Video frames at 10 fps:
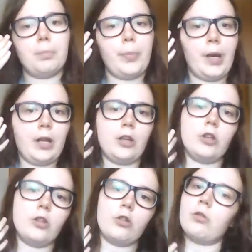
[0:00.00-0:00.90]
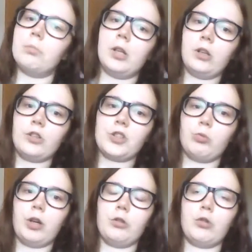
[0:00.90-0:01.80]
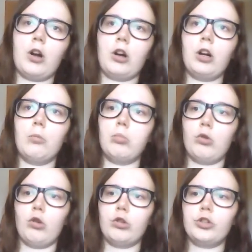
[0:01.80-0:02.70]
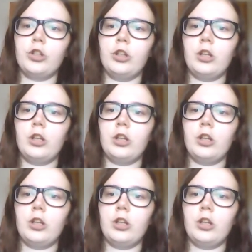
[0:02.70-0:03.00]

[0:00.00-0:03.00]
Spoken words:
pay your bills while you are abroad.